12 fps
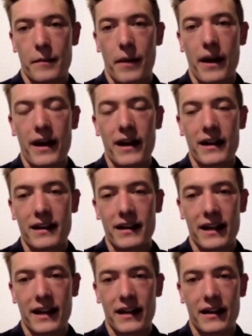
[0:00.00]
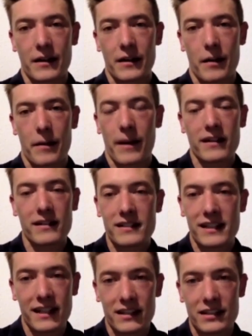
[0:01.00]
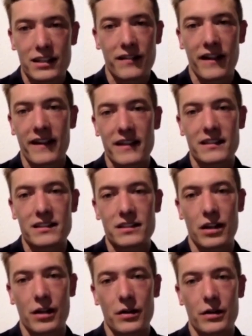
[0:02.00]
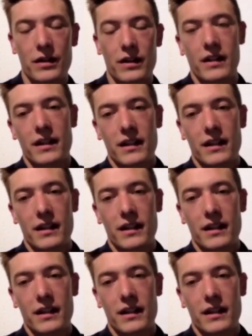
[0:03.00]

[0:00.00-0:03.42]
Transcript: buyer can get a penalty and stuff like this. So.